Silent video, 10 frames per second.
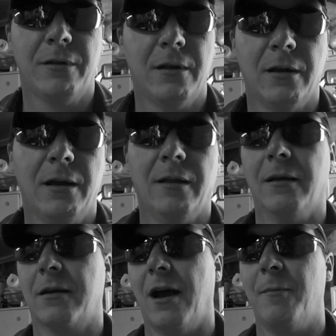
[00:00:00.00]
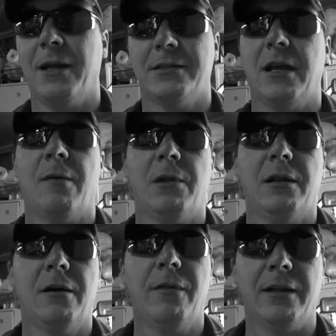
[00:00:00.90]
in the comments down
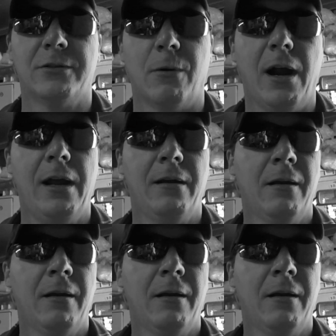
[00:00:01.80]
below, that's great.